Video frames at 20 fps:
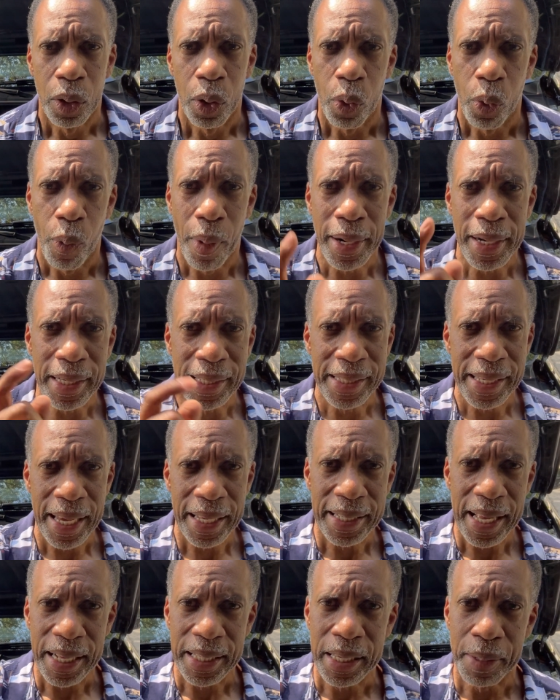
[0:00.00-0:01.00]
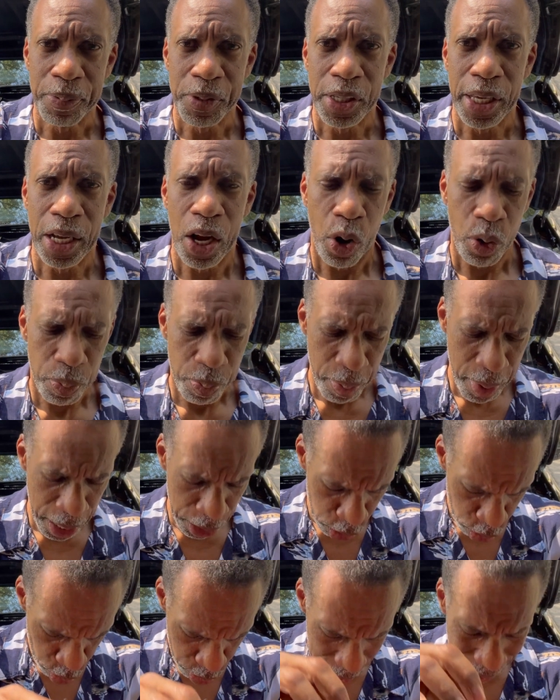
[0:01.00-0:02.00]
when you take that dipstick out, make
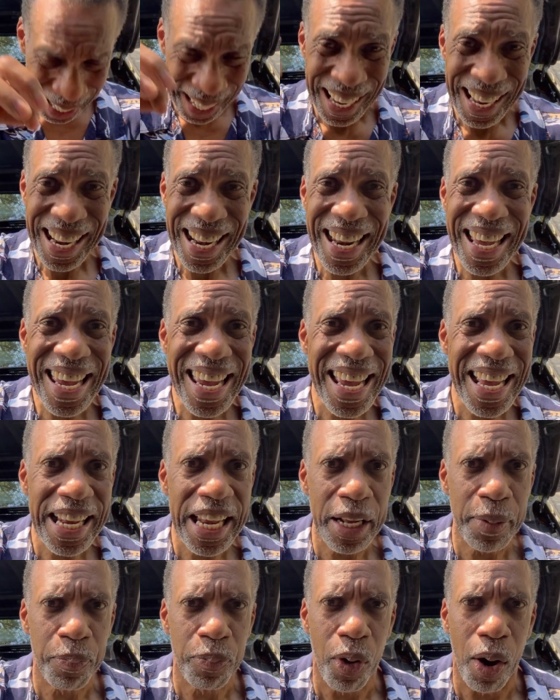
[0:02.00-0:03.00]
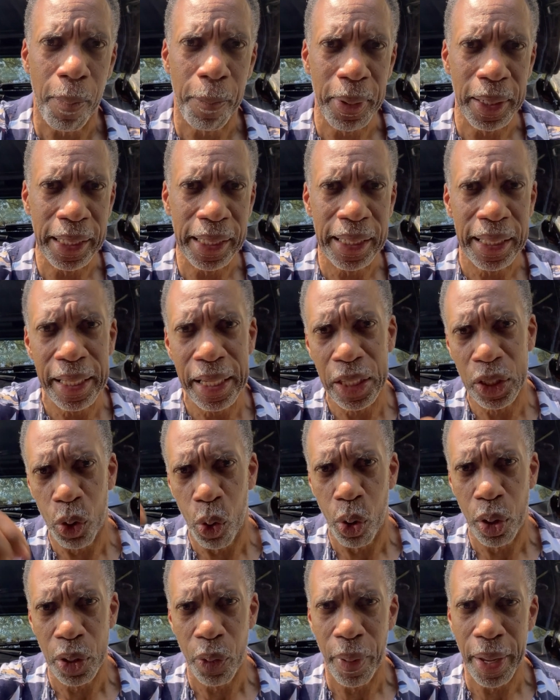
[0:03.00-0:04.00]
sure you clean it properly, clean it
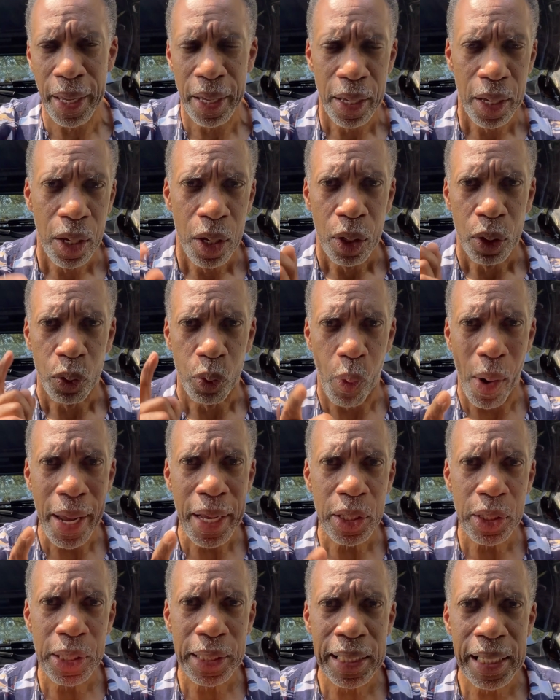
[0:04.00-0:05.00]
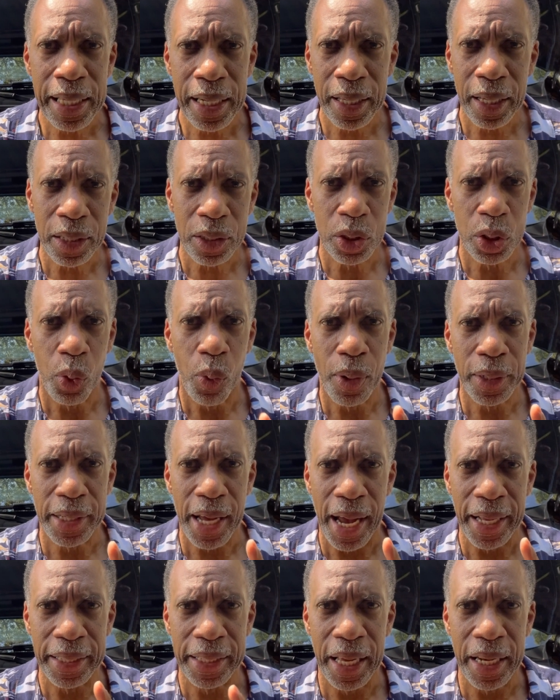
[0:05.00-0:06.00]
all the way. While you're cleaning it, you want to
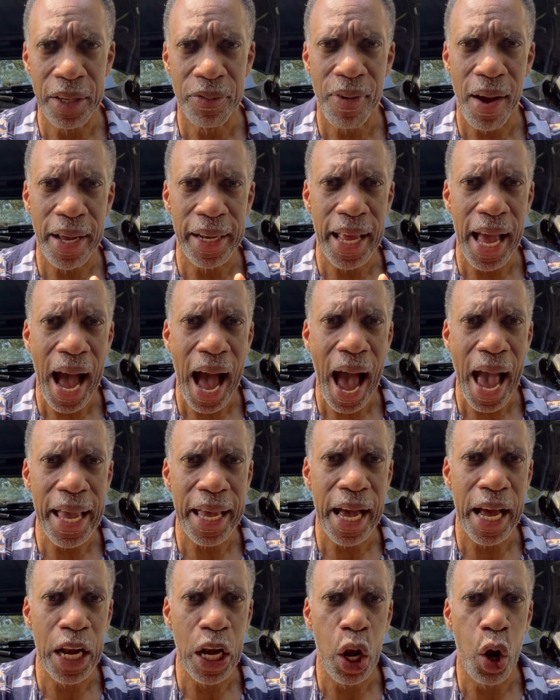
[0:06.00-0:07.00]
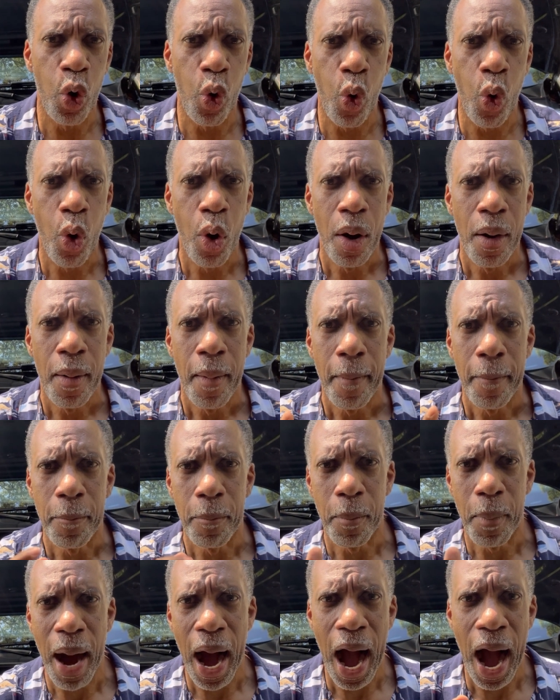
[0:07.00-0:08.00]
identify the high and low
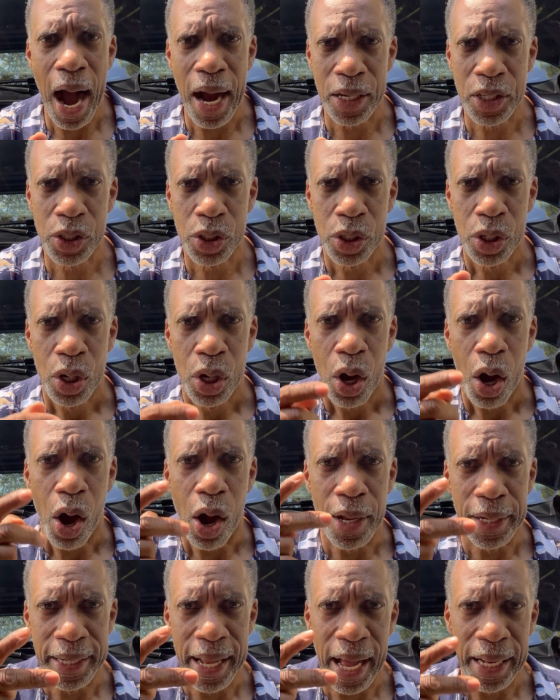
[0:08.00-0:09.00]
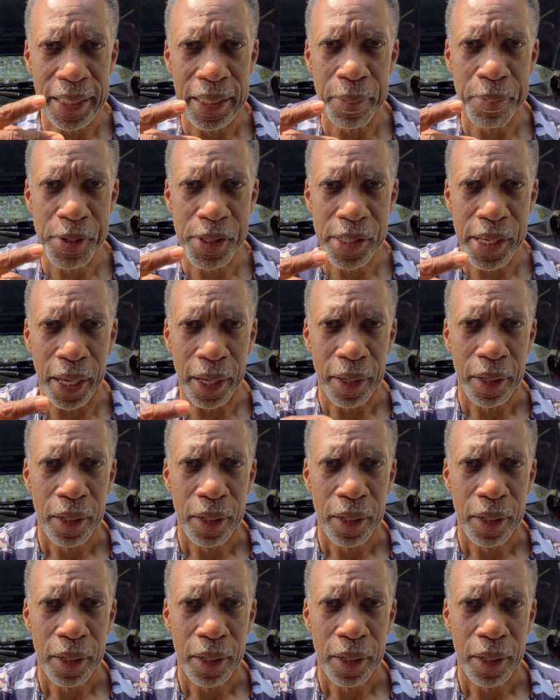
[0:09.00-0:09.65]
marks on that dipstick.